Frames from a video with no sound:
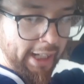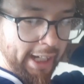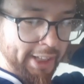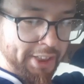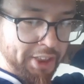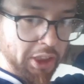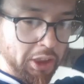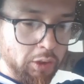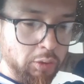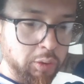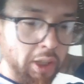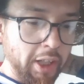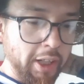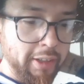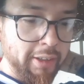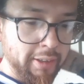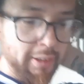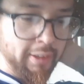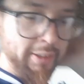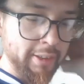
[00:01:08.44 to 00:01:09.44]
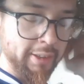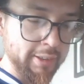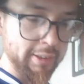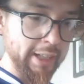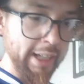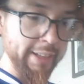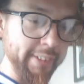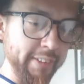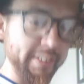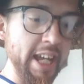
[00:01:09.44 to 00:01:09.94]
actually inquired
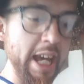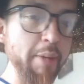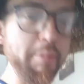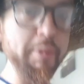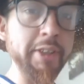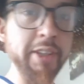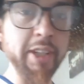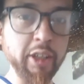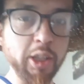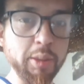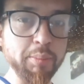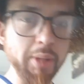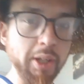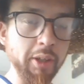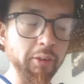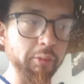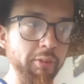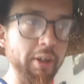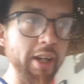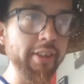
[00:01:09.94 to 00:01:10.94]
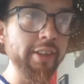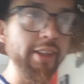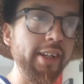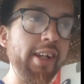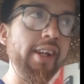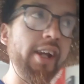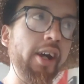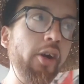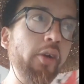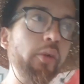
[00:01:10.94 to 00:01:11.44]
at the Tamatech about renting
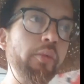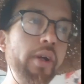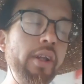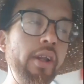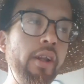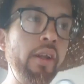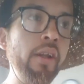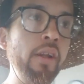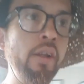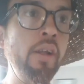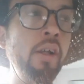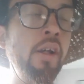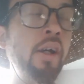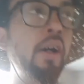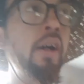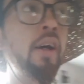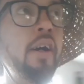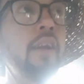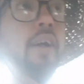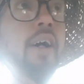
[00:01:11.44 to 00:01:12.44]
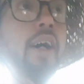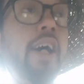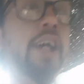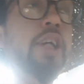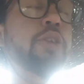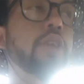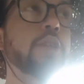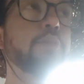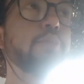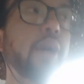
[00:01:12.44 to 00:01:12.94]
it out when the
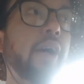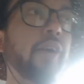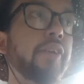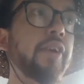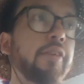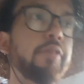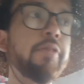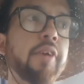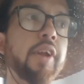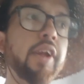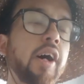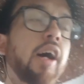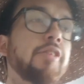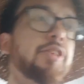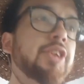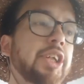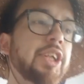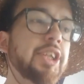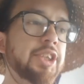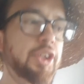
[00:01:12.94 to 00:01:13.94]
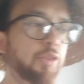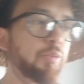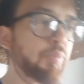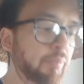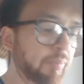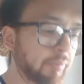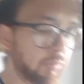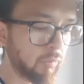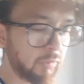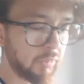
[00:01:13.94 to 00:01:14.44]
ice was melted for the off season.
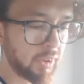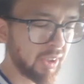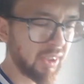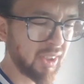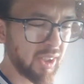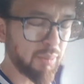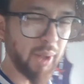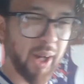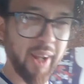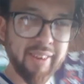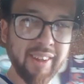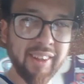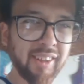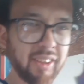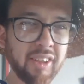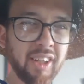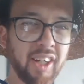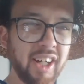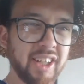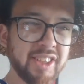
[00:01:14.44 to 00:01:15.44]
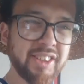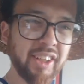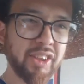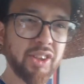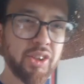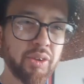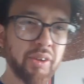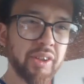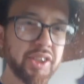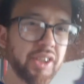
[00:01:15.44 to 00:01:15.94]
But I think it cost like
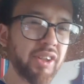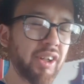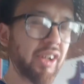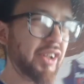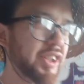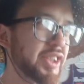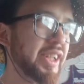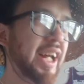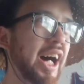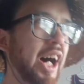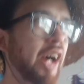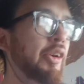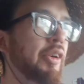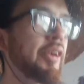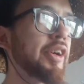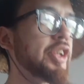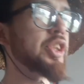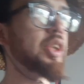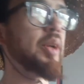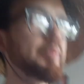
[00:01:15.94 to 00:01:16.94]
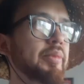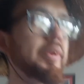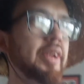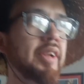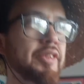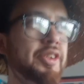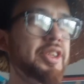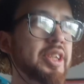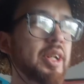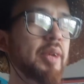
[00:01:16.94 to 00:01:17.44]
$200 an hour or something.
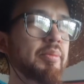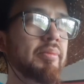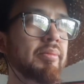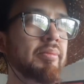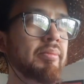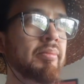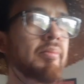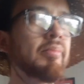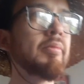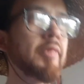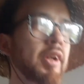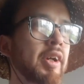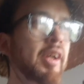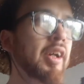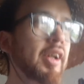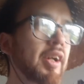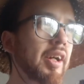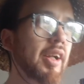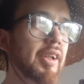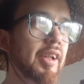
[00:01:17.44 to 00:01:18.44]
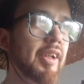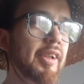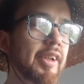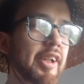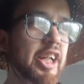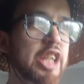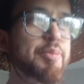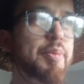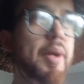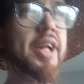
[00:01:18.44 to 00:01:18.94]
It was something a little
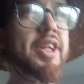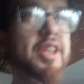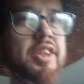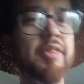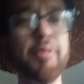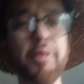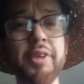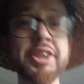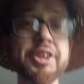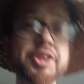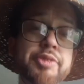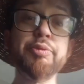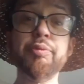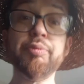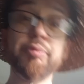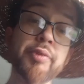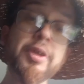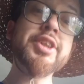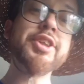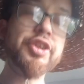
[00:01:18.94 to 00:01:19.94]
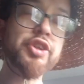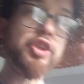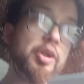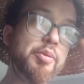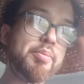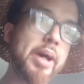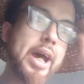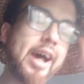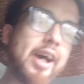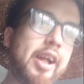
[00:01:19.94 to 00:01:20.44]
expensive, wasn't too
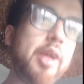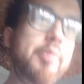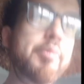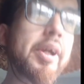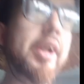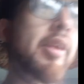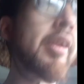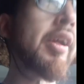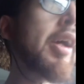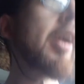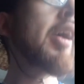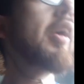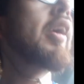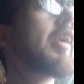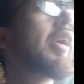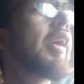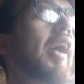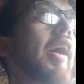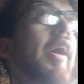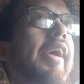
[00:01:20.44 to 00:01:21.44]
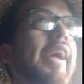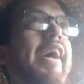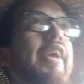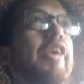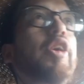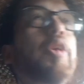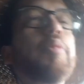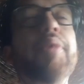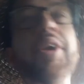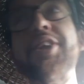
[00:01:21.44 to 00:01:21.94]
bad. I mean, I
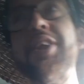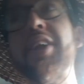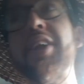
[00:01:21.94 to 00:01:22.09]
gathered a bunch